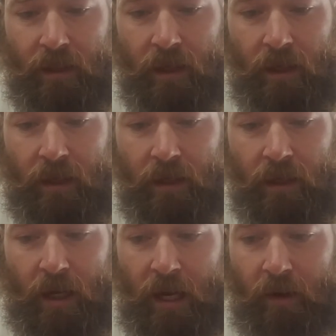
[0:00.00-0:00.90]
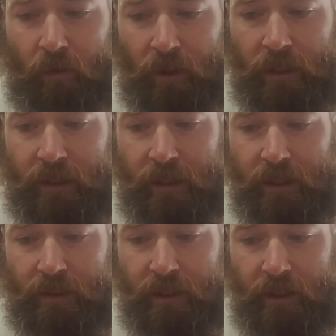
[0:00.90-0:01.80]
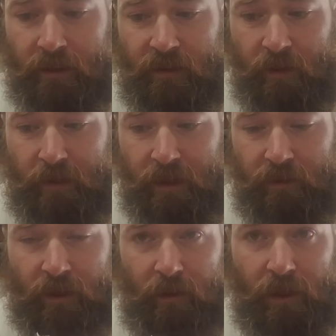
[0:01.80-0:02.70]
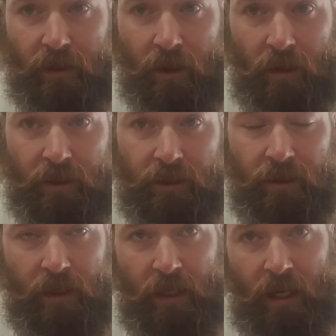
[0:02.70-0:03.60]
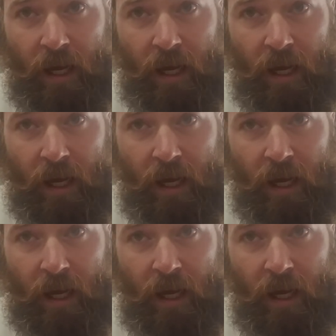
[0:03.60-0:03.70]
I really needed to get something that was going to be larger.